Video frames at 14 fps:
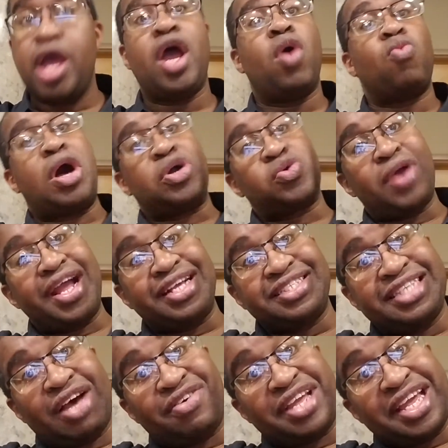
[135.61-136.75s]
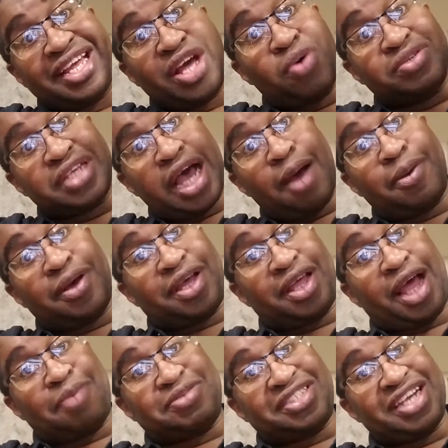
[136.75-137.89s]
While Greg Zelke goes
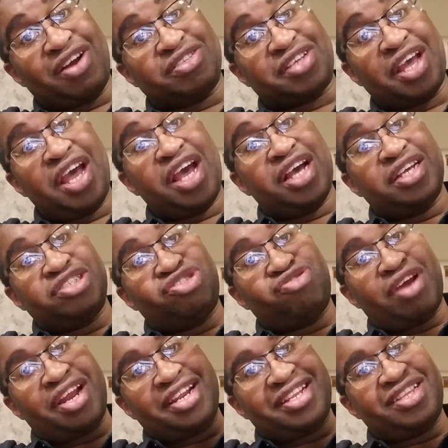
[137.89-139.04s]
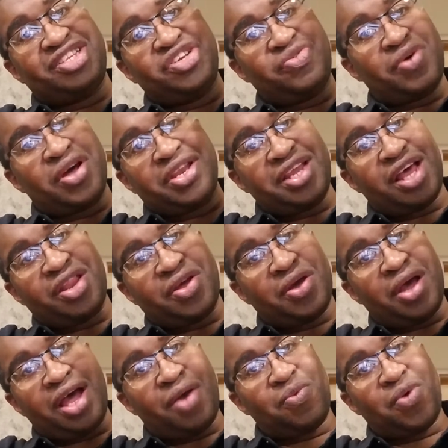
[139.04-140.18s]
upstairs trying to do a
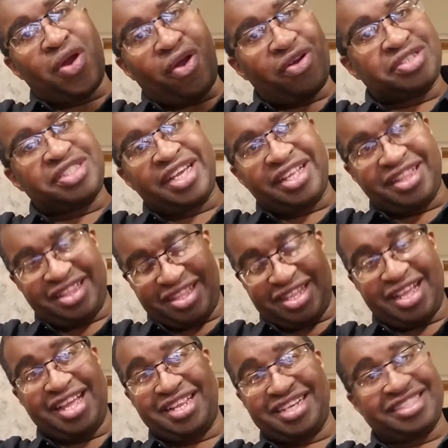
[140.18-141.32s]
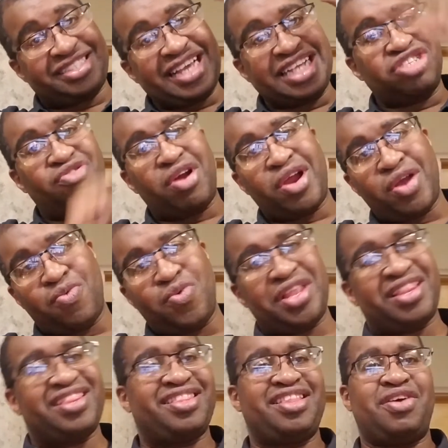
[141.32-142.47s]
rehearsing in the sanctuary with
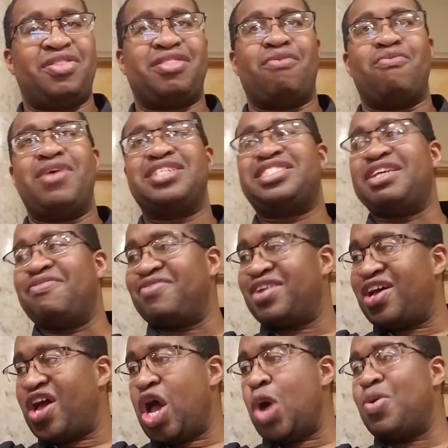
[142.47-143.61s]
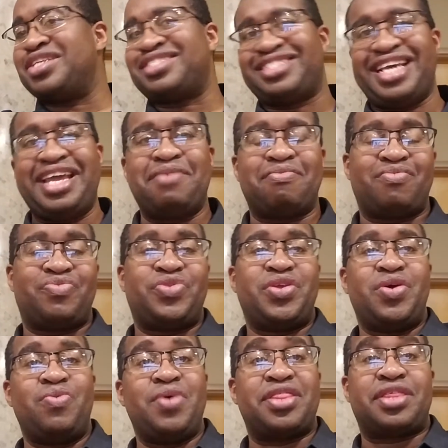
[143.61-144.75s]
the rest of OSC
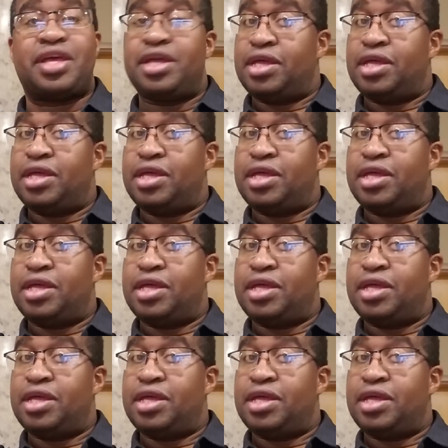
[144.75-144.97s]
with